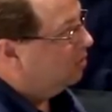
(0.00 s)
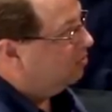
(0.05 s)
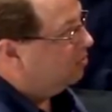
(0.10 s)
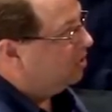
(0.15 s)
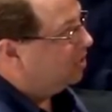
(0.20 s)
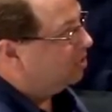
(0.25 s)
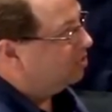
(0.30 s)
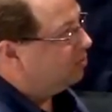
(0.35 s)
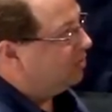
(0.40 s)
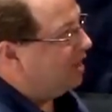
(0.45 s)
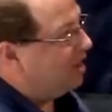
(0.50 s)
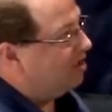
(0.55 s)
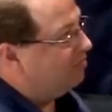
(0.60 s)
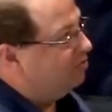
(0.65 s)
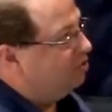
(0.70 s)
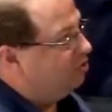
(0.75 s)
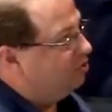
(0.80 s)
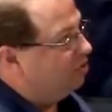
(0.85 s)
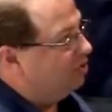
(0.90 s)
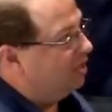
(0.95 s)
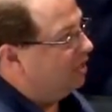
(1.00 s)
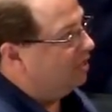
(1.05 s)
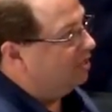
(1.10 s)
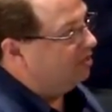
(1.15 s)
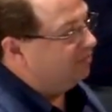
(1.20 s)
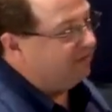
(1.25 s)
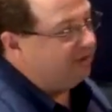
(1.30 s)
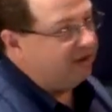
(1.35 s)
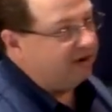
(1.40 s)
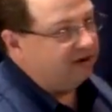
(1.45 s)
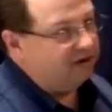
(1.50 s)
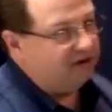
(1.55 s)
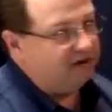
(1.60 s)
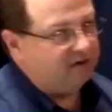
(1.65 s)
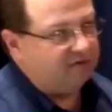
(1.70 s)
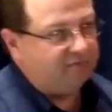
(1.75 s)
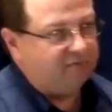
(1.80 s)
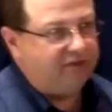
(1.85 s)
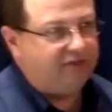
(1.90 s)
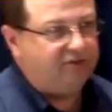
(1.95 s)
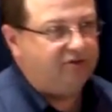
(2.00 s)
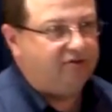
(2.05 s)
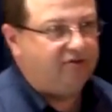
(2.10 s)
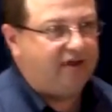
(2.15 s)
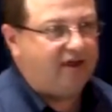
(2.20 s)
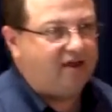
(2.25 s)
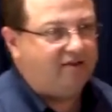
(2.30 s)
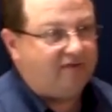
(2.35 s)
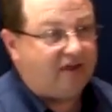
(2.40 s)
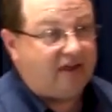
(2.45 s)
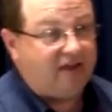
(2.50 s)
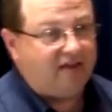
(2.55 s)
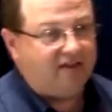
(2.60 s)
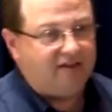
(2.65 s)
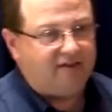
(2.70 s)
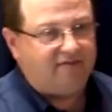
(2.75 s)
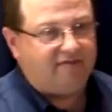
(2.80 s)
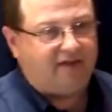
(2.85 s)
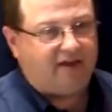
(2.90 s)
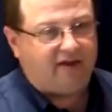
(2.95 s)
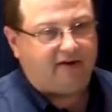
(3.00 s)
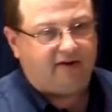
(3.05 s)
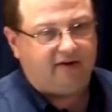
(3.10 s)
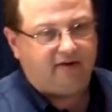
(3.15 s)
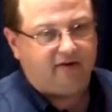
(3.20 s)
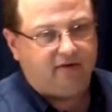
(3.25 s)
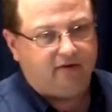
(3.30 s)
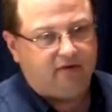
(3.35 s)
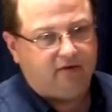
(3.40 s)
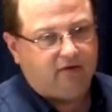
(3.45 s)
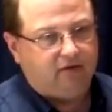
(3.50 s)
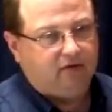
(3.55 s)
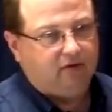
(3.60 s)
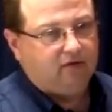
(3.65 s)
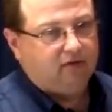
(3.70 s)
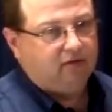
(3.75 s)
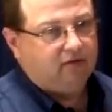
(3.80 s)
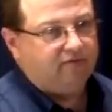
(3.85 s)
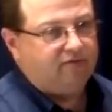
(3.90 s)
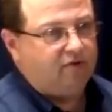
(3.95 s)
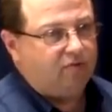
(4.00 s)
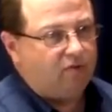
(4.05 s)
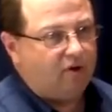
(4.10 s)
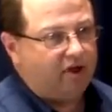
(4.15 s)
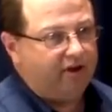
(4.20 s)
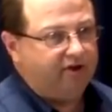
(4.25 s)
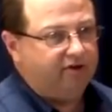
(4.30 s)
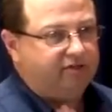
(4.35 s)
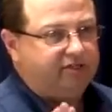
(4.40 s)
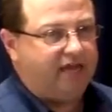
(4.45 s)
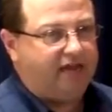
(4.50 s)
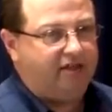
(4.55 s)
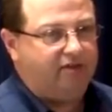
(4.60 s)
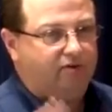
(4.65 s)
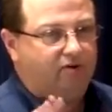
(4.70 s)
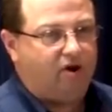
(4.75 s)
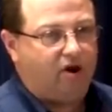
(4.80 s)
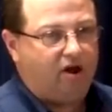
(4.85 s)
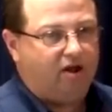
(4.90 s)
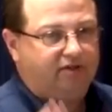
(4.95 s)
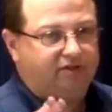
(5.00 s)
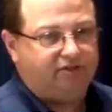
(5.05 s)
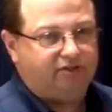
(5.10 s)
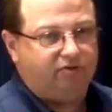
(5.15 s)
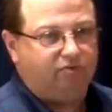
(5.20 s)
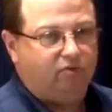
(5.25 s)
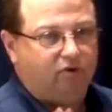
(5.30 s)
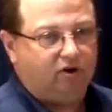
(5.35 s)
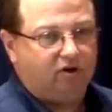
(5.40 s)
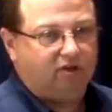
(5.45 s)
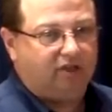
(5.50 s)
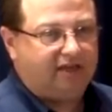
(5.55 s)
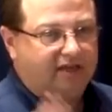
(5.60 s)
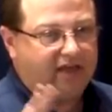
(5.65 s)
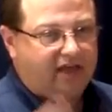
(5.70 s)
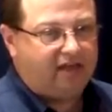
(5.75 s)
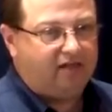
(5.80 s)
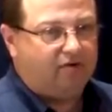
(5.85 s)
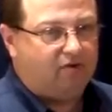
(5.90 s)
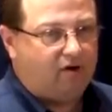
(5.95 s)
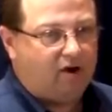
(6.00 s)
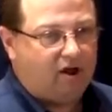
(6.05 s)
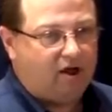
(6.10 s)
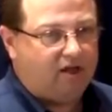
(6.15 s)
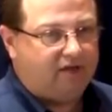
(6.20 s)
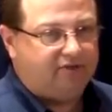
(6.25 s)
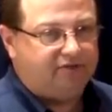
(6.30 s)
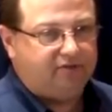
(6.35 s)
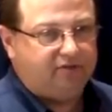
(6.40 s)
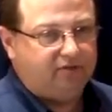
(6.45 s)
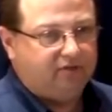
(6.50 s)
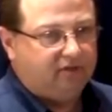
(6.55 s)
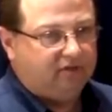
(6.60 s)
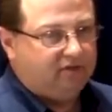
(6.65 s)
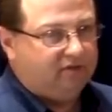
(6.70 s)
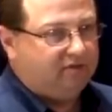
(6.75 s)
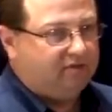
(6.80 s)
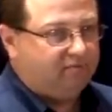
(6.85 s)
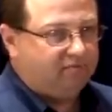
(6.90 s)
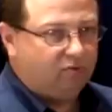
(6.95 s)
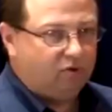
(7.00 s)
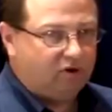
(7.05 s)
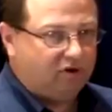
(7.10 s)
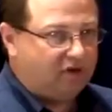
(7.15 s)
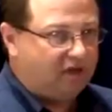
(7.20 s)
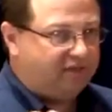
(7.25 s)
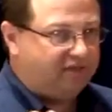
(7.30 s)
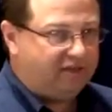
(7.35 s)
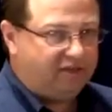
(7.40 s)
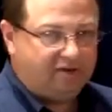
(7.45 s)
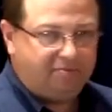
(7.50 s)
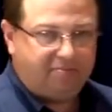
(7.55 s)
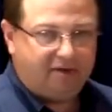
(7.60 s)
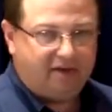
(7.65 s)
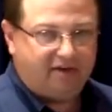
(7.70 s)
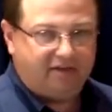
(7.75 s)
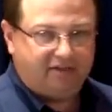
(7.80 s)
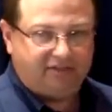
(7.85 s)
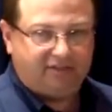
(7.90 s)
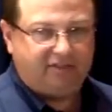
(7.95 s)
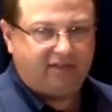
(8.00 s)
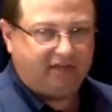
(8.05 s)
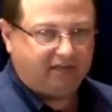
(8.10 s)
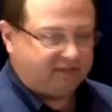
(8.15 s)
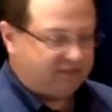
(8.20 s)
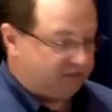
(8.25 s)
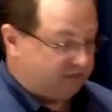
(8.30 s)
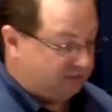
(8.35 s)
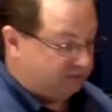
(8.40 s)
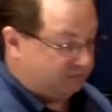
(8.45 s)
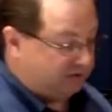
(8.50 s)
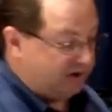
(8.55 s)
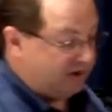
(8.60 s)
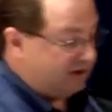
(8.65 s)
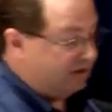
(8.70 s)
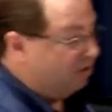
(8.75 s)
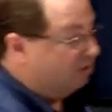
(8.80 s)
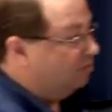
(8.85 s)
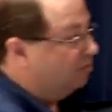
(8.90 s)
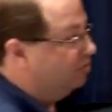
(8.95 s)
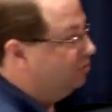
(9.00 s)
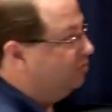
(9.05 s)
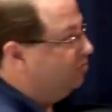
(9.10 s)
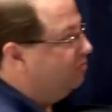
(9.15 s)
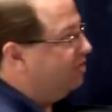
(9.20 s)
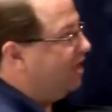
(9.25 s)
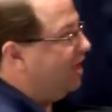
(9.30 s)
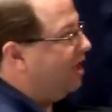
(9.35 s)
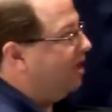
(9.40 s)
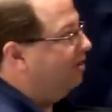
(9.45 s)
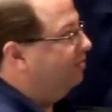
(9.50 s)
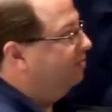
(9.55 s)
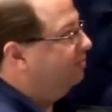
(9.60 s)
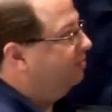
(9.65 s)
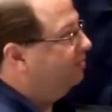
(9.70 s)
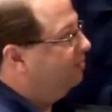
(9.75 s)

Because we have dual elevator, we do have ailevator. If you want your tailerons to work like ailerons and work on the independent sticks, this radio will do that.